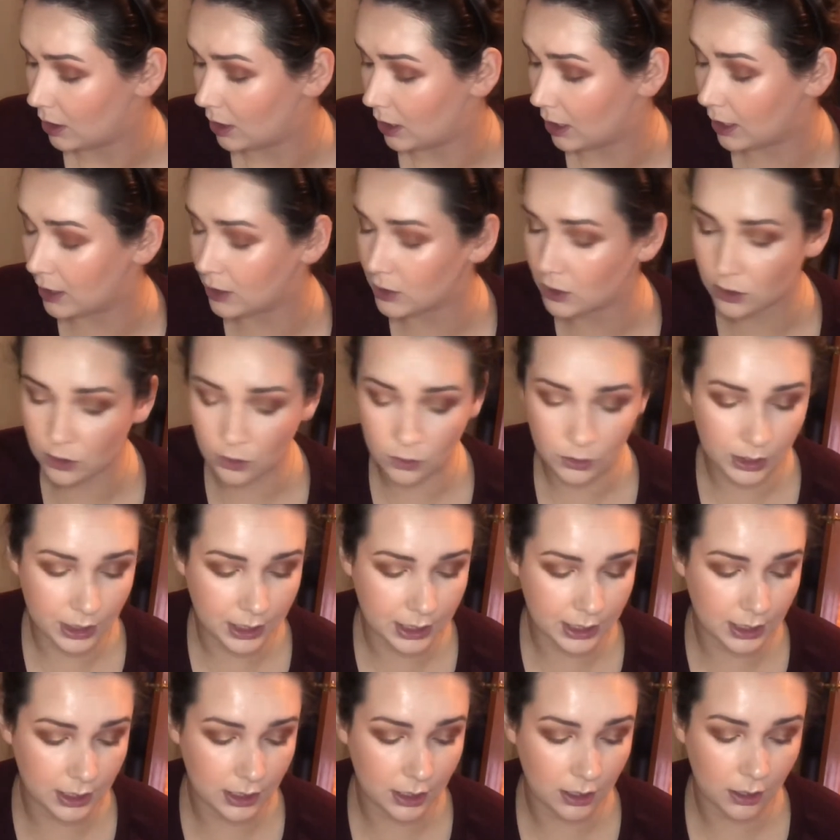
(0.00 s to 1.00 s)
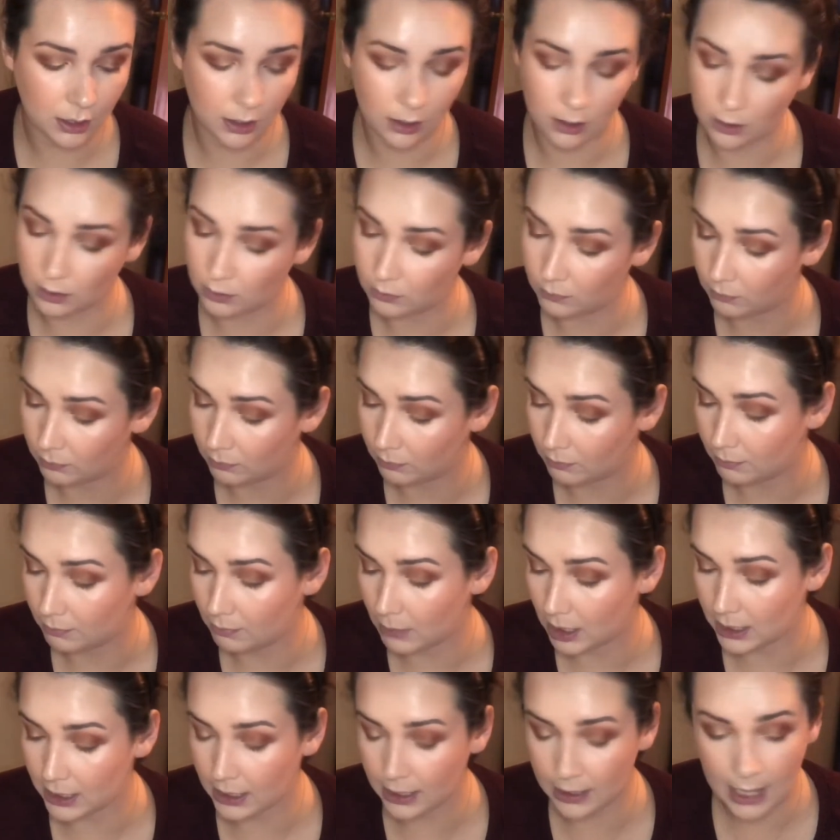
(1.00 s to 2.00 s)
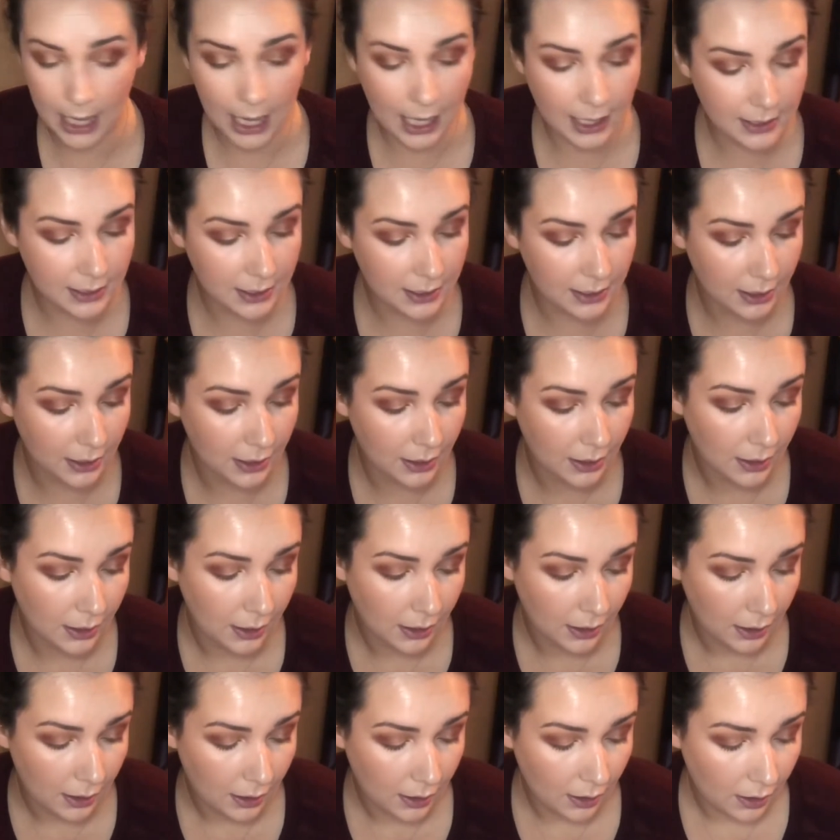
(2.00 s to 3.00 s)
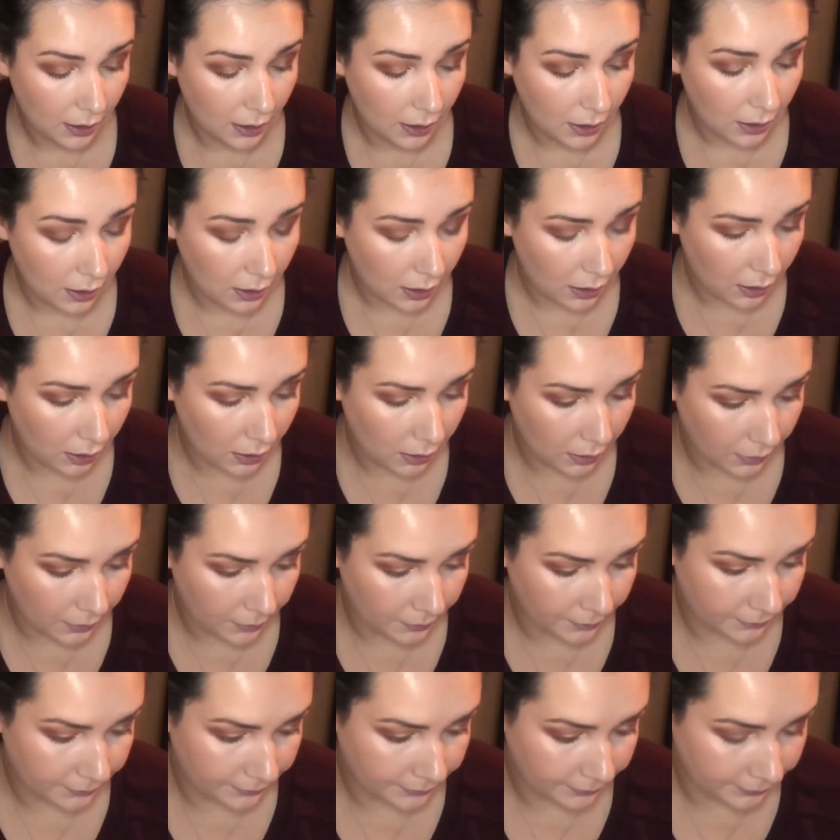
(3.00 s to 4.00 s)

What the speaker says: and so does the Make It Last. I